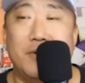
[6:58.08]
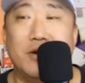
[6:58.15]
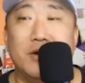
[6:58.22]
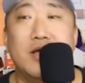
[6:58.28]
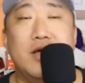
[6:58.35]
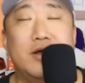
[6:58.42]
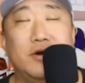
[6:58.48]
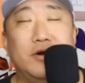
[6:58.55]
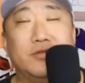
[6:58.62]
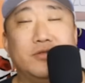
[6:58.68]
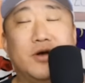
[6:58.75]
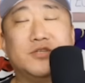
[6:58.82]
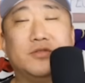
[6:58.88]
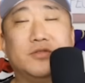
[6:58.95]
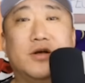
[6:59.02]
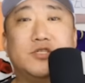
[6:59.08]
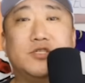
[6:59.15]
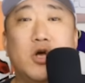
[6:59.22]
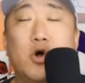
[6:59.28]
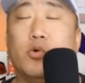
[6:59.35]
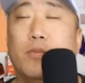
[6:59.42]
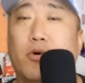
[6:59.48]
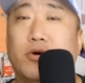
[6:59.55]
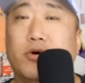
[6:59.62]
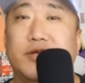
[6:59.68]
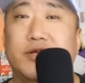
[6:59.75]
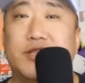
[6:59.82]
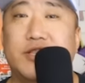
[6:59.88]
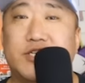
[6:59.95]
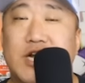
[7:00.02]
But your thoughts are thoughts.
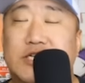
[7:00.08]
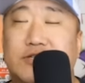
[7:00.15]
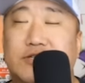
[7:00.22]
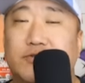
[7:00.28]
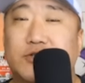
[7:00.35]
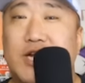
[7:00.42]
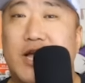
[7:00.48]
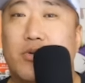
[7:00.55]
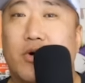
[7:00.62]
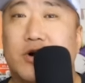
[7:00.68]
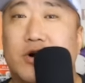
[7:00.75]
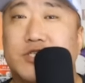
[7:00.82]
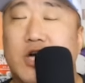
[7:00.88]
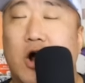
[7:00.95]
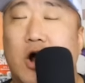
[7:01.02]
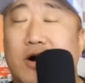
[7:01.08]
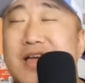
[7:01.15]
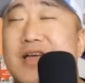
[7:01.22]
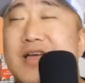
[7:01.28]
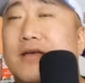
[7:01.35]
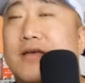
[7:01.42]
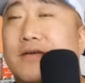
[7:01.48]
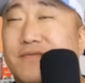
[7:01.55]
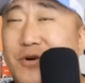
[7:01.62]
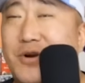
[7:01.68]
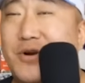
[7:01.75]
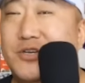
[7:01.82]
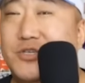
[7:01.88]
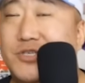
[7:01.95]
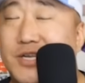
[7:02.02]
Reportedly, the Jacksonville Jaguars are
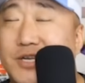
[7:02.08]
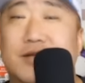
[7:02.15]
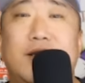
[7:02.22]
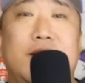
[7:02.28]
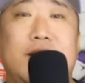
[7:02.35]
very interested